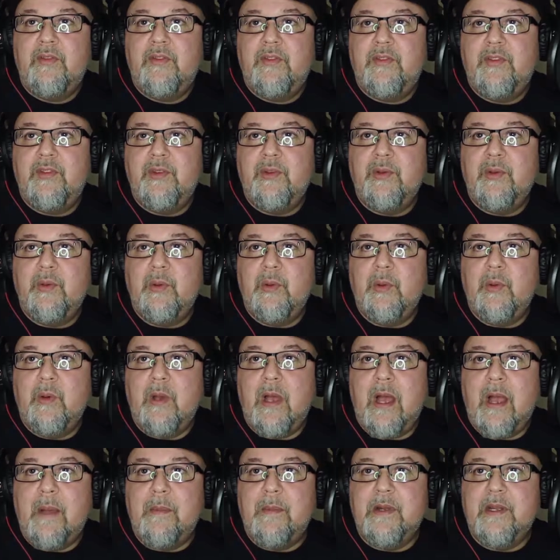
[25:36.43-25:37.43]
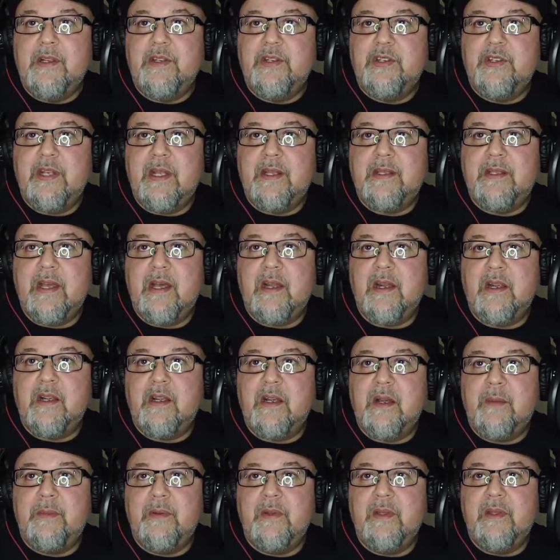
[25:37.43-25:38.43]
I'm going to shut down a
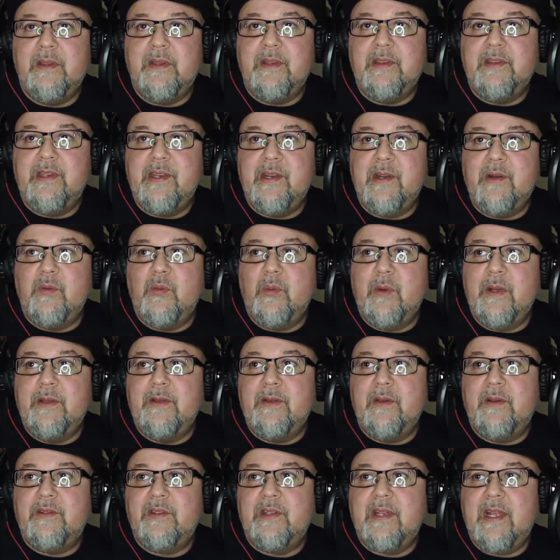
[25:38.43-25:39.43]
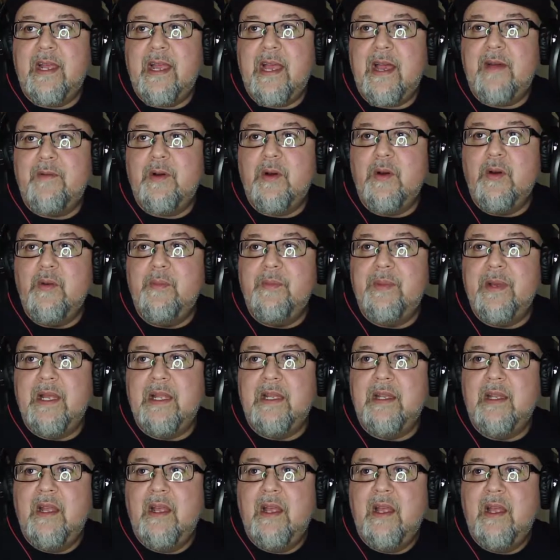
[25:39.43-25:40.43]
couple of these here windows that I have
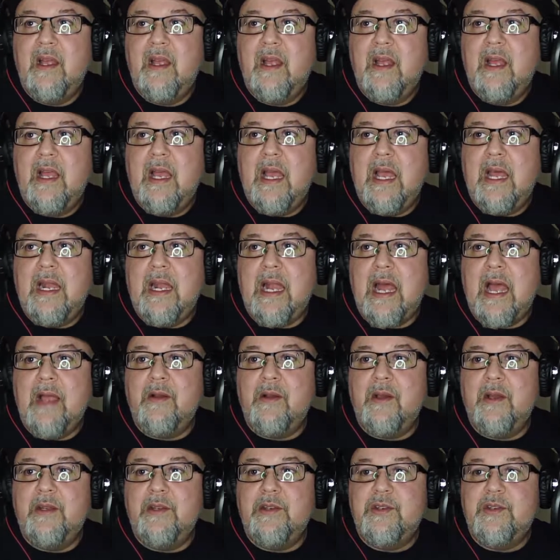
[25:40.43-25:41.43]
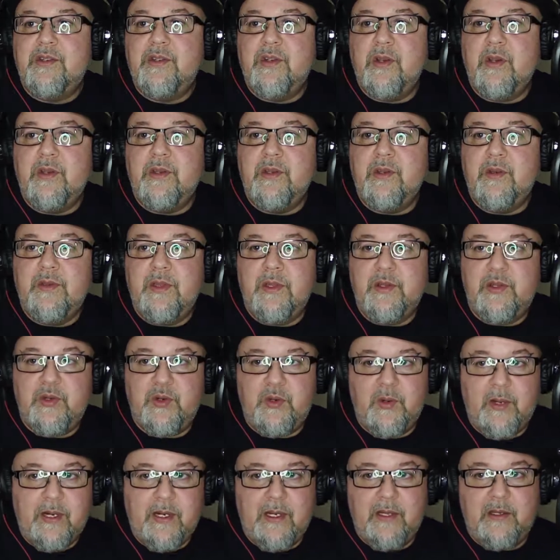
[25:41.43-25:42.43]
open, and I'm going to show you the
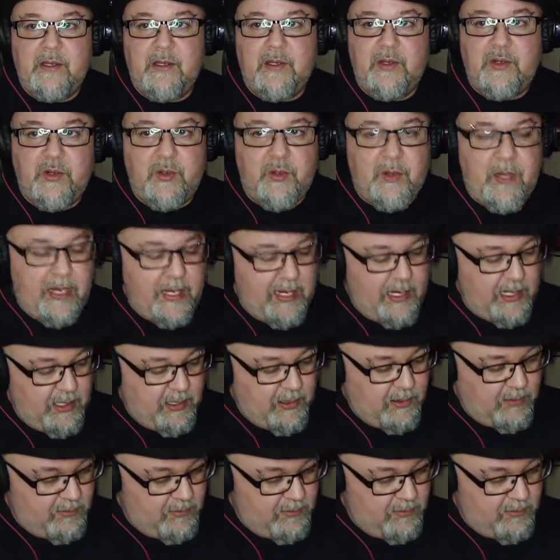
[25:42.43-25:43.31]
trick of the trade